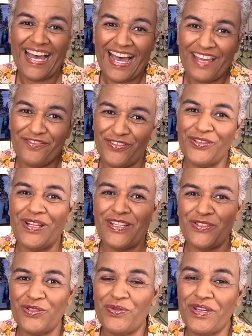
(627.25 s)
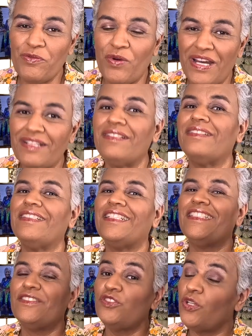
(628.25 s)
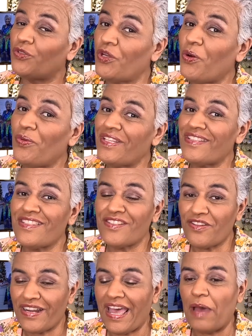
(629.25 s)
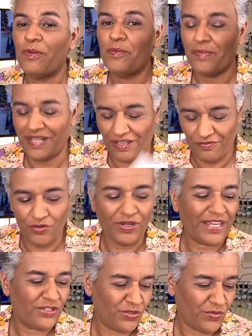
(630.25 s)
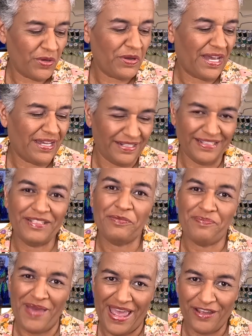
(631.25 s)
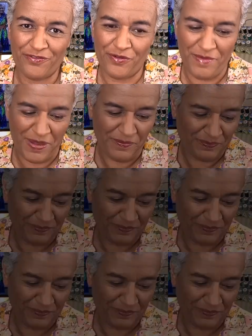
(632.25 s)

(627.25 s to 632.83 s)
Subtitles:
I feel like doing one. Don't know when this is gonna happen, but I feel like doing another bag for me.